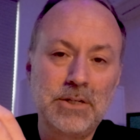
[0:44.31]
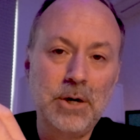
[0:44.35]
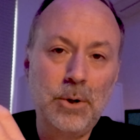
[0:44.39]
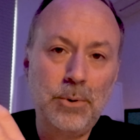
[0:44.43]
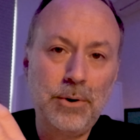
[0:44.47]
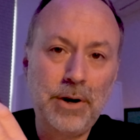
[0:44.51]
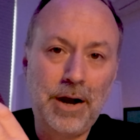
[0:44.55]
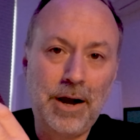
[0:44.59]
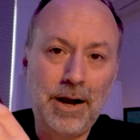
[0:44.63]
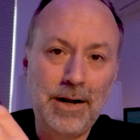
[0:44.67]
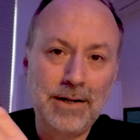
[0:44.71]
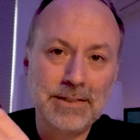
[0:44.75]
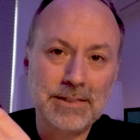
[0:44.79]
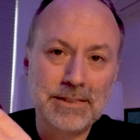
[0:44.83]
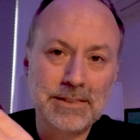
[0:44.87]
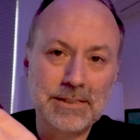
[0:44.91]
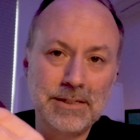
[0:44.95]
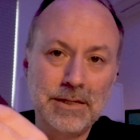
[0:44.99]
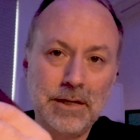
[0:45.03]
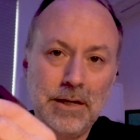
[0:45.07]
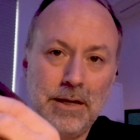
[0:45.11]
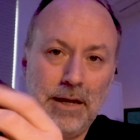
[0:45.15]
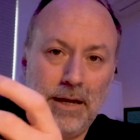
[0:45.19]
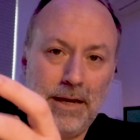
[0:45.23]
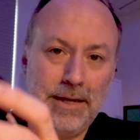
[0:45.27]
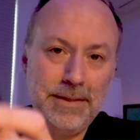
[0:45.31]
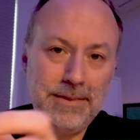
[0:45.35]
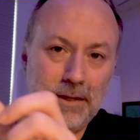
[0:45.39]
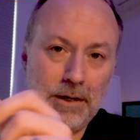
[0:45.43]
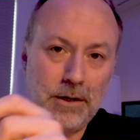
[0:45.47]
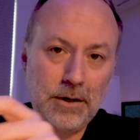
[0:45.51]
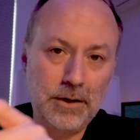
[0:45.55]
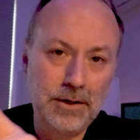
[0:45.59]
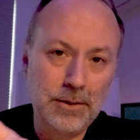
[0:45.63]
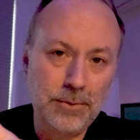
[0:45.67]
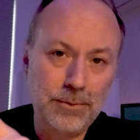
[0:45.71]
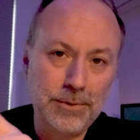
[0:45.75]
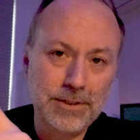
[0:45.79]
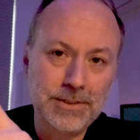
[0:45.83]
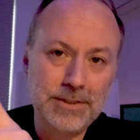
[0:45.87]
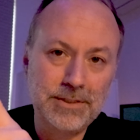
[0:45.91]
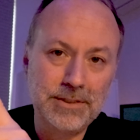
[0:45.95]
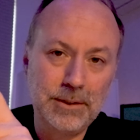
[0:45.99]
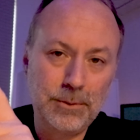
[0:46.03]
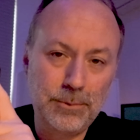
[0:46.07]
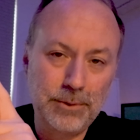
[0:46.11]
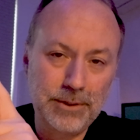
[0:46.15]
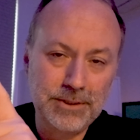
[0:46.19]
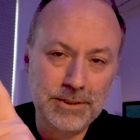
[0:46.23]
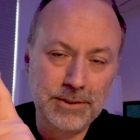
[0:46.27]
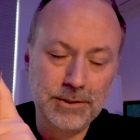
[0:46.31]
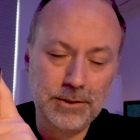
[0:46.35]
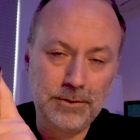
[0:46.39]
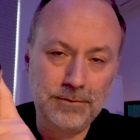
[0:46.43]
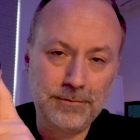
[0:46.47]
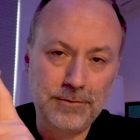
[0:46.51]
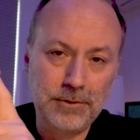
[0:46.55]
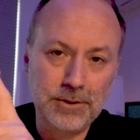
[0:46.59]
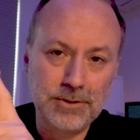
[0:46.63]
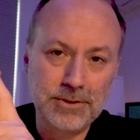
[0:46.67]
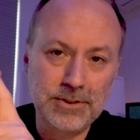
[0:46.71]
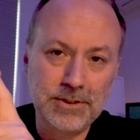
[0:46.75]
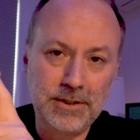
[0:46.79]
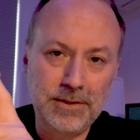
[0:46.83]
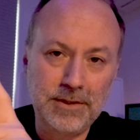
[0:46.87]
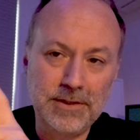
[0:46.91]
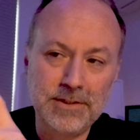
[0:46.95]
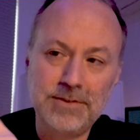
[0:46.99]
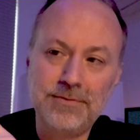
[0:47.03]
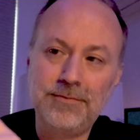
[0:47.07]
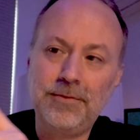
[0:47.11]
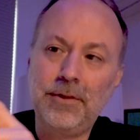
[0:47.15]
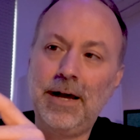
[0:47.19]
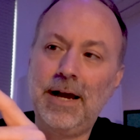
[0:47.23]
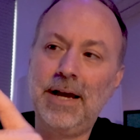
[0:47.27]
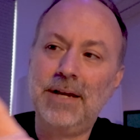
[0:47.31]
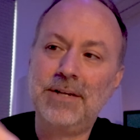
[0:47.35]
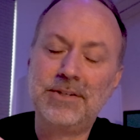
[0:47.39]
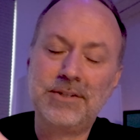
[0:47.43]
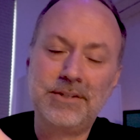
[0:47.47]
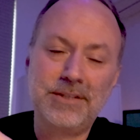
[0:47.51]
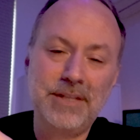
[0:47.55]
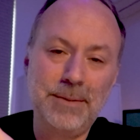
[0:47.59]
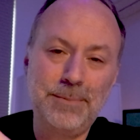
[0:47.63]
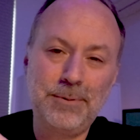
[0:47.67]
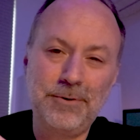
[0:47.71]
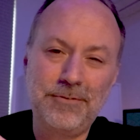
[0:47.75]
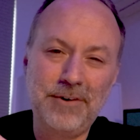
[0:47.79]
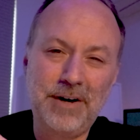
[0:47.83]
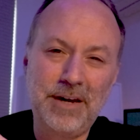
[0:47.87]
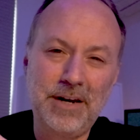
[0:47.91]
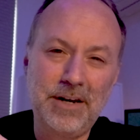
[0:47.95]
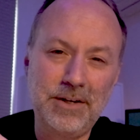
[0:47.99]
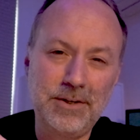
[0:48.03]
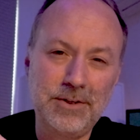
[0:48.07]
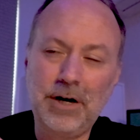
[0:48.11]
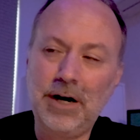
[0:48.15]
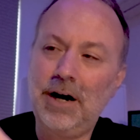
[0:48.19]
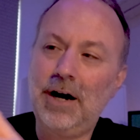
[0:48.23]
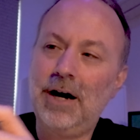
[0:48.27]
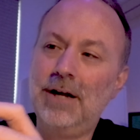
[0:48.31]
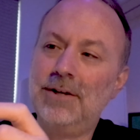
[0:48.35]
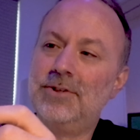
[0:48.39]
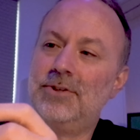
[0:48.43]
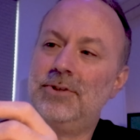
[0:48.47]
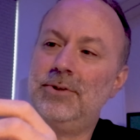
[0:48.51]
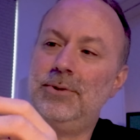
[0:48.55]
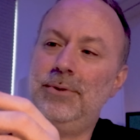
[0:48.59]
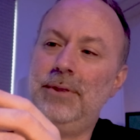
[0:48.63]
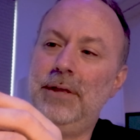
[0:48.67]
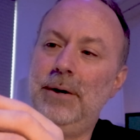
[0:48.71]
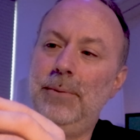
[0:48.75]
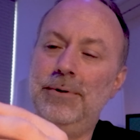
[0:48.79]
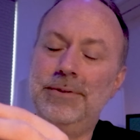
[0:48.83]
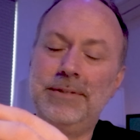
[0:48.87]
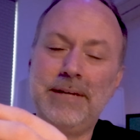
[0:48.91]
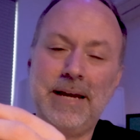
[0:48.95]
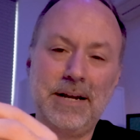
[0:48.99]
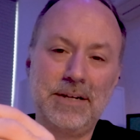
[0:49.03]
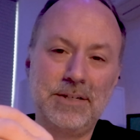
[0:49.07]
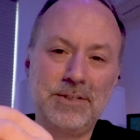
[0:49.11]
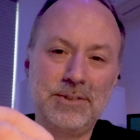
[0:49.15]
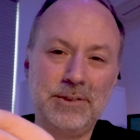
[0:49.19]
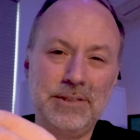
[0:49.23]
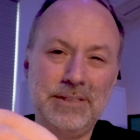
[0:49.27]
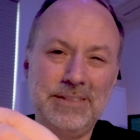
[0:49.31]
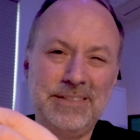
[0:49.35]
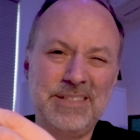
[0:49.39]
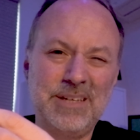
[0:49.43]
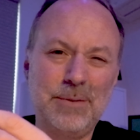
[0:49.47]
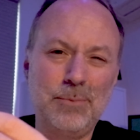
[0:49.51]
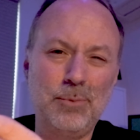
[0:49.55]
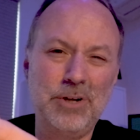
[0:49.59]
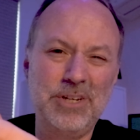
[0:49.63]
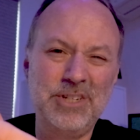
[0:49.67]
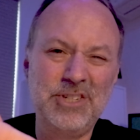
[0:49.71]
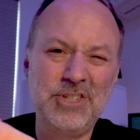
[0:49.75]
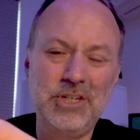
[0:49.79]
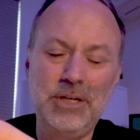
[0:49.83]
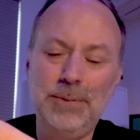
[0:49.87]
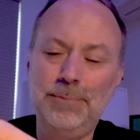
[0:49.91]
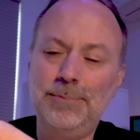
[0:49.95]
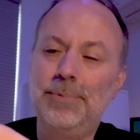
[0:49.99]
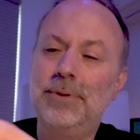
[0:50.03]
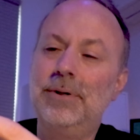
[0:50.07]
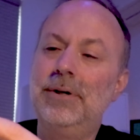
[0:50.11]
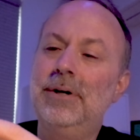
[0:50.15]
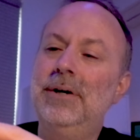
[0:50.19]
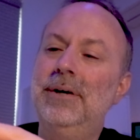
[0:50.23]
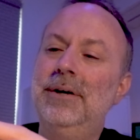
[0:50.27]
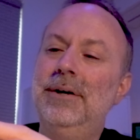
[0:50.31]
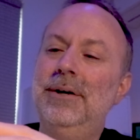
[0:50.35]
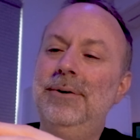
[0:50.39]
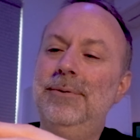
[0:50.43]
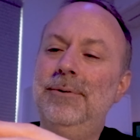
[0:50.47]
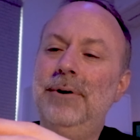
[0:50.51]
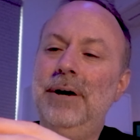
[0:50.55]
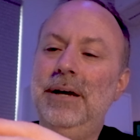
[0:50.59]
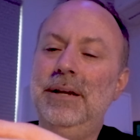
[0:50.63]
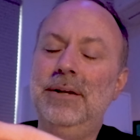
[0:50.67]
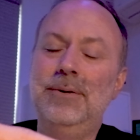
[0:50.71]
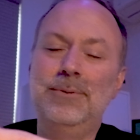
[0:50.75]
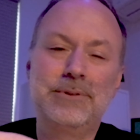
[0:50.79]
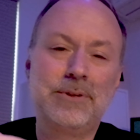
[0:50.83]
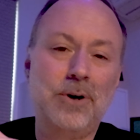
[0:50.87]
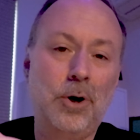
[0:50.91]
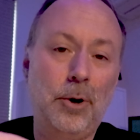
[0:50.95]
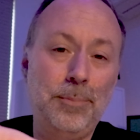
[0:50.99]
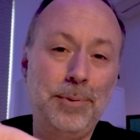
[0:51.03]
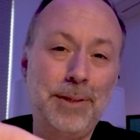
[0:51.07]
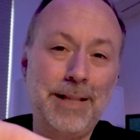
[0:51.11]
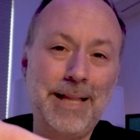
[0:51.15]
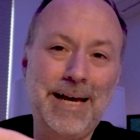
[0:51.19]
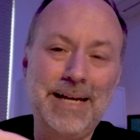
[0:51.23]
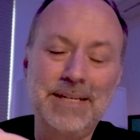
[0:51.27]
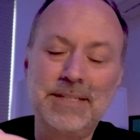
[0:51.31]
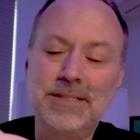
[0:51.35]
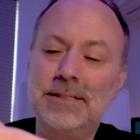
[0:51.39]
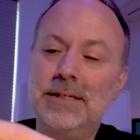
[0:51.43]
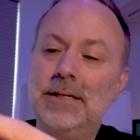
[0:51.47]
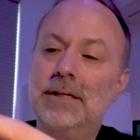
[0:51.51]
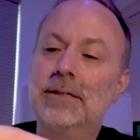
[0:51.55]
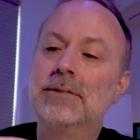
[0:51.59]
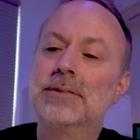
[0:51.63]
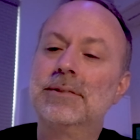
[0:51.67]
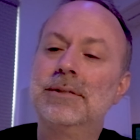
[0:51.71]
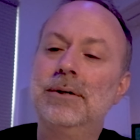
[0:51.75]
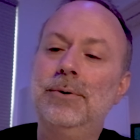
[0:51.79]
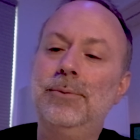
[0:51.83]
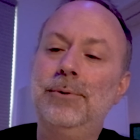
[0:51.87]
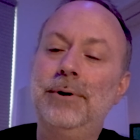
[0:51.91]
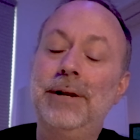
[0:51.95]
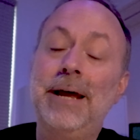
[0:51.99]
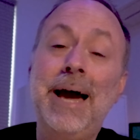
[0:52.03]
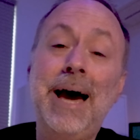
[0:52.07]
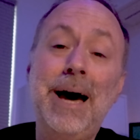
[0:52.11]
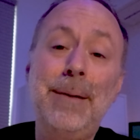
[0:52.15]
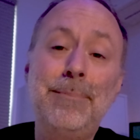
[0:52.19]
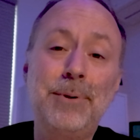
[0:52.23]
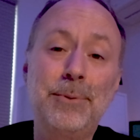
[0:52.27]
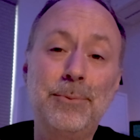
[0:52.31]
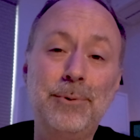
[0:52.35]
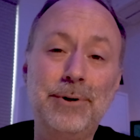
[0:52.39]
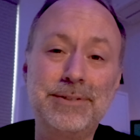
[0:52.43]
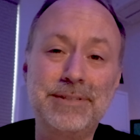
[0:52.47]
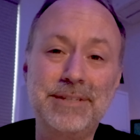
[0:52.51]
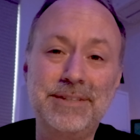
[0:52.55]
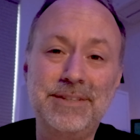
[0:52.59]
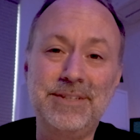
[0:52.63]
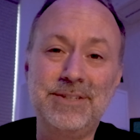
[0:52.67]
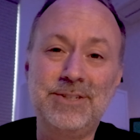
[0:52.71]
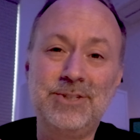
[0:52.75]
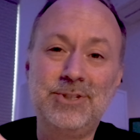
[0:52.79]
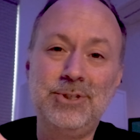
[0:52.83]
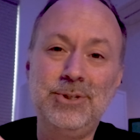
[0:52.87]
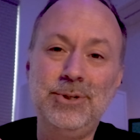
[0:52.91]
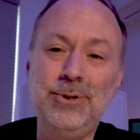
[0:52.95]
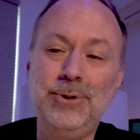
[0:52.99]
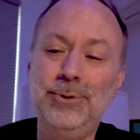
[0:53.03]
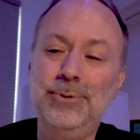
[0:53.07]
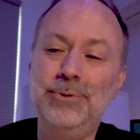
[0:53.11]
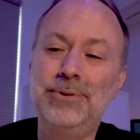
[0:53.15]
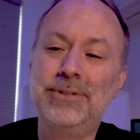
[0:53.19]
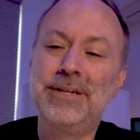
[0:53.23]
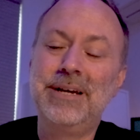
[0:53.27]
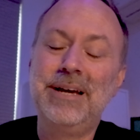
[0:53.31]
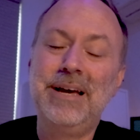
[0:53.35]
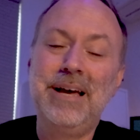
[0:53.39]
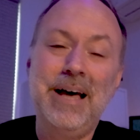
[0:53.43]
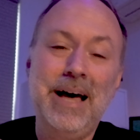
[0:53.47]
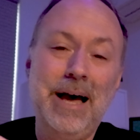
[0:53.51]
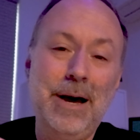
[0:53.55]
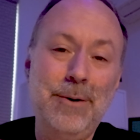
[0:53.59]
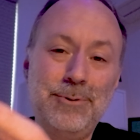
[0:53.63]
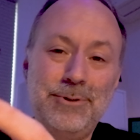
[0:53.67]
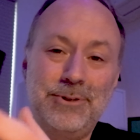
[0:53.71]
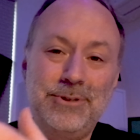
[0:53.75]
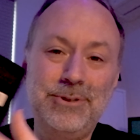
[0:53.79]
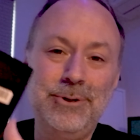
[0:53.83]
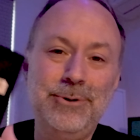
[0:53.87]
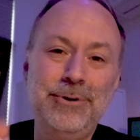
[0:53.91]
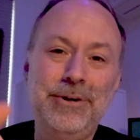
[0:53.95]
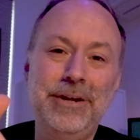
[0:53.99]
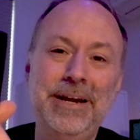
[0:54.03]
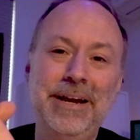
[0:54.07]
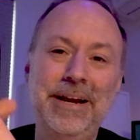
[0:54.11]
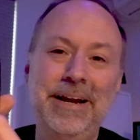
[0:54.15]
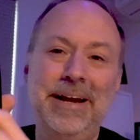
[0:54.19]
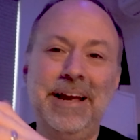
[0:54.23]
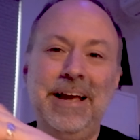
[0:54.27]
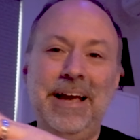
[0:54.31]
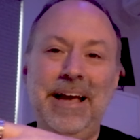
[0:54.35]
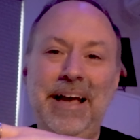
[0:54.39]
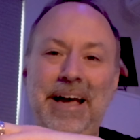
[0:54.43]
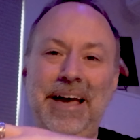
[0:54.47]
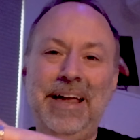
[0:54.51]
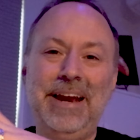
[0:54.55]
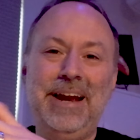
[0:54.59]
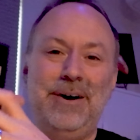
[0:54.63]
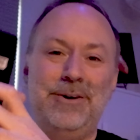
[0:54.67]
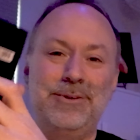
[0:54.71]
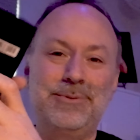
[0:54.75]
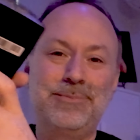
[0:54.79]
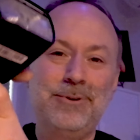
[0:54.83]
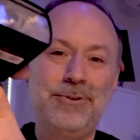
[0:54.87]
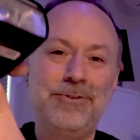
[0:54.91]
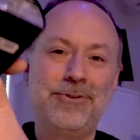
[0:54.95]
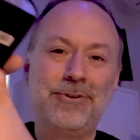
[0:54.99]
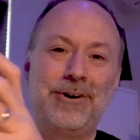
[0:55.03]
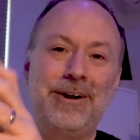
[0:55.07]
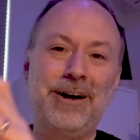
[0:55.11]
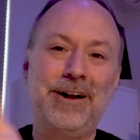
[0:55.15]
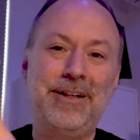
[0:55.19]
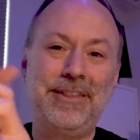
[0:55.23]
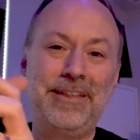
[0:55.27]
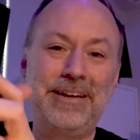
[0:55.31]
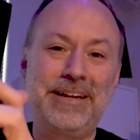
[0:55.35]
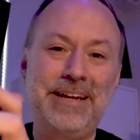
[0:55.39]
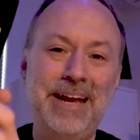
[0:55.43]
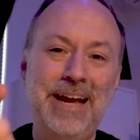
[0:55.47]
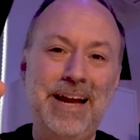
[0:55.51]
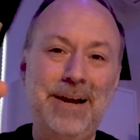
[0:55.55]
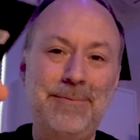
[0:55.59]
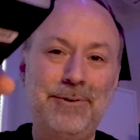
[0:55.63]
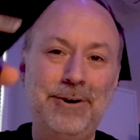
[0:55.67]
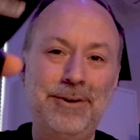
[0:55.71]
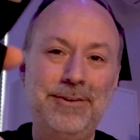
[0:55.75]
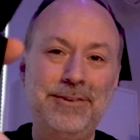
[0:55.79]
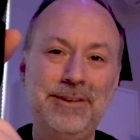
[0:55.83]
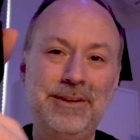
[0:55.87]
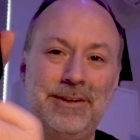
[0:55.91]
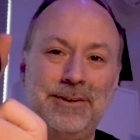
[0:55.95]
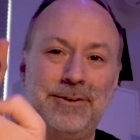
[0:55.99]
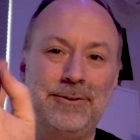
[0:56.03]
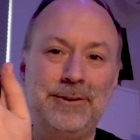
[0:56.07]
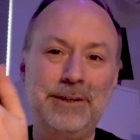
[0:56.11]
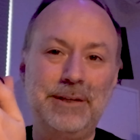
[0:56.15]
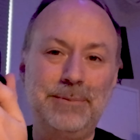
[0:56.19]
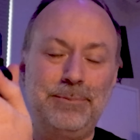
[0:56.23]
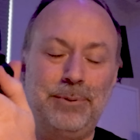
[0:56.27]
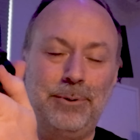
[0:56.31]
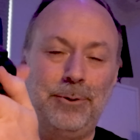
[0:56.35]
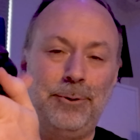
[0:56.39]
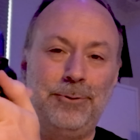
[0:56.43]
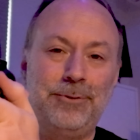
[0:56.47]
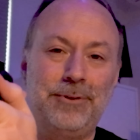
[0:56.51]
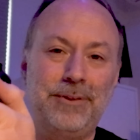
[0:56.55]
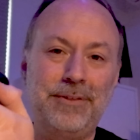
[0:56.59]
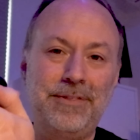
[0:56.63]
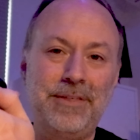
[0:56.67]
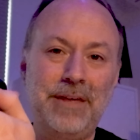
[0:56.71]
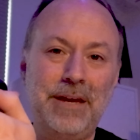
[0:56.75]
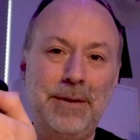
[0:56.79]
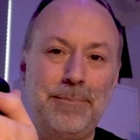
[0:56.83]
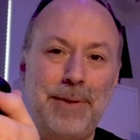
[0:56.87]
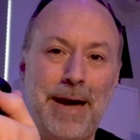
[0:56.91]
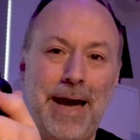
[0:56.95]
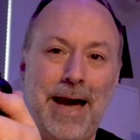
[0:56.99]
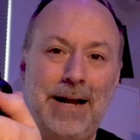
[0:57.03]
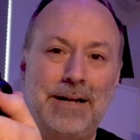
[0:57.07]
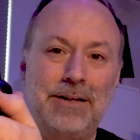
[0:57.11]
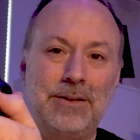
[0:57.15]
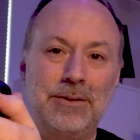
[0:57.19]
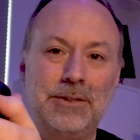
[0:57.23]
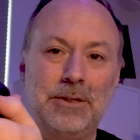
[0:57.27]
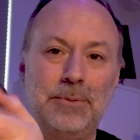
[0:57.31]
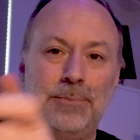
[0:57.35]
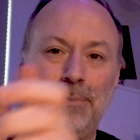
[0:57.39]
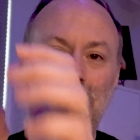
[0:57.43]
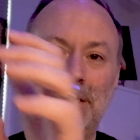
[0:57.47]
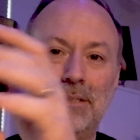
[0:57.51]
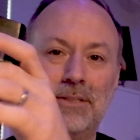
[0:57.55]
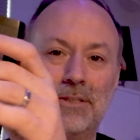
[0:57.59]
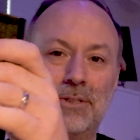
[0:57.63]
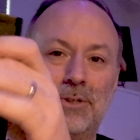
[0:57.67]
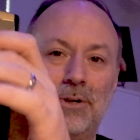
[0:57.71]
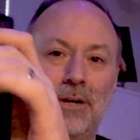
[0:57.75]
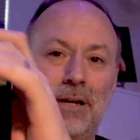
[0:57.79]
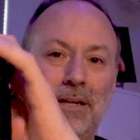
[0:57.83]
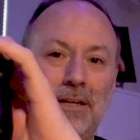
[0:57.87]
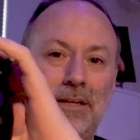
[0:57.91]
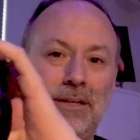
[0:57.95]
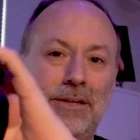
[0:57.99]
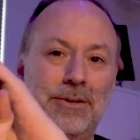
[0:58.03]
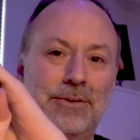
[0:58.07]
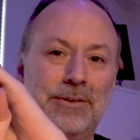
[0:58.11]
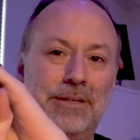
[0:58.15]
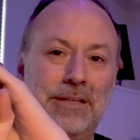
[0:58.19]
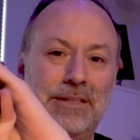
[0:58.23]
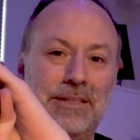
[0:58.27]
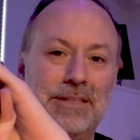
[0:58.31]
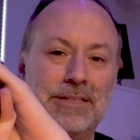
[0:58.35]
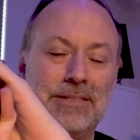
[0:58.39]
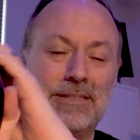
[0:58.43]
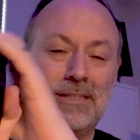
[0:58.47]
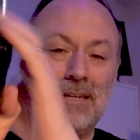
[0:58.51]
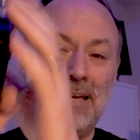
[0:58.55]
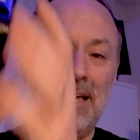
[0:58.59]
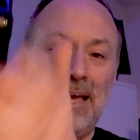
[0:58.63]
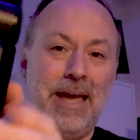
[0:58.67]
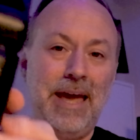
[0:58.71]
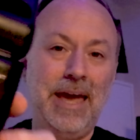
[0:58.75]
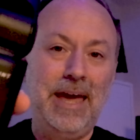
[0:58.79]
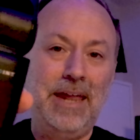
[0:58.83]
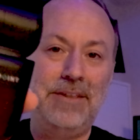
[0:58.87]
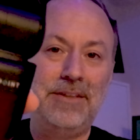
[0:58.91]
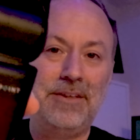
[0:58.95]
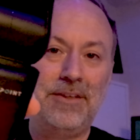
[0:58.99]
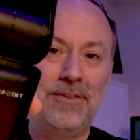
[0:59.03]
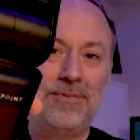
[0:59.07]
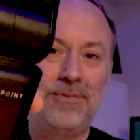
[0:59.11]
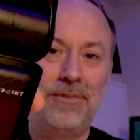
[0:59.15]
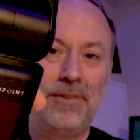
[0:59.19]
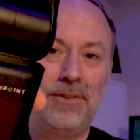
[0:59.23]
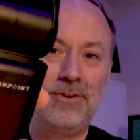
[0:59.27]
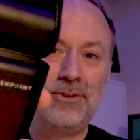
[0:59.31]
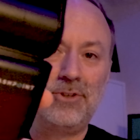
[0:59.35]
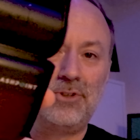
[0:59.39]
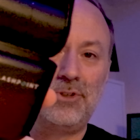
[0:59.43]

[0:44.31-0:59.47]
Godox, in their original version of this flash, they provided a hot shoe that was actually somewhat cheap, right? It was all plastic. So what happened was at this shoot, I was shooting and I was moving around on the camera and literally pulled the thing back a little bit to try to, get this, and the